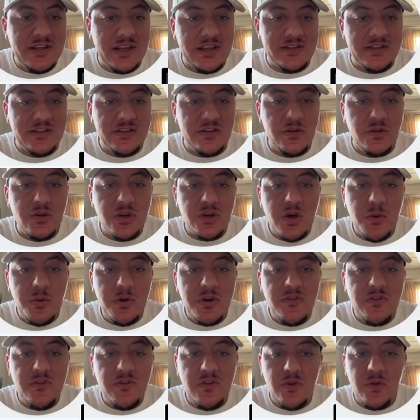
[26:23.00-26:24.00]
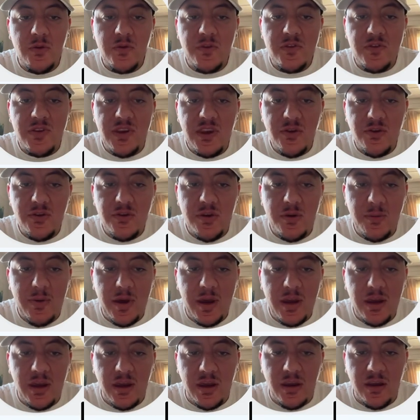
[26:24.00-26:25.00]
is you're going to see your
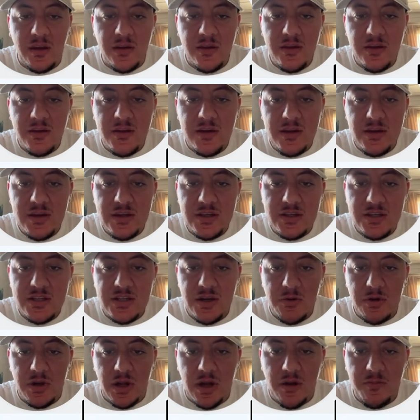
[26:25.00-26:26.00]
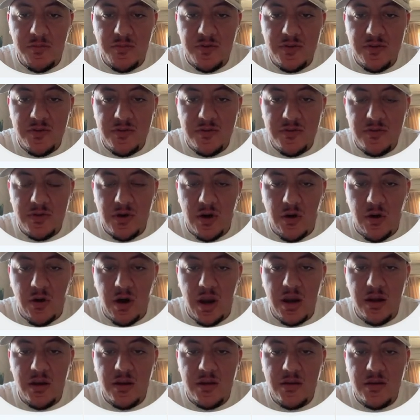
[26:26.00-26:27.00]
domain showing up, all
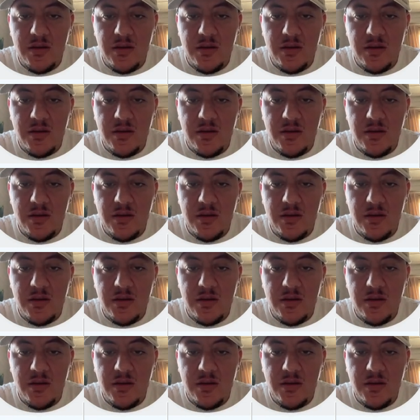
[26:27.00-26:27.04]
right,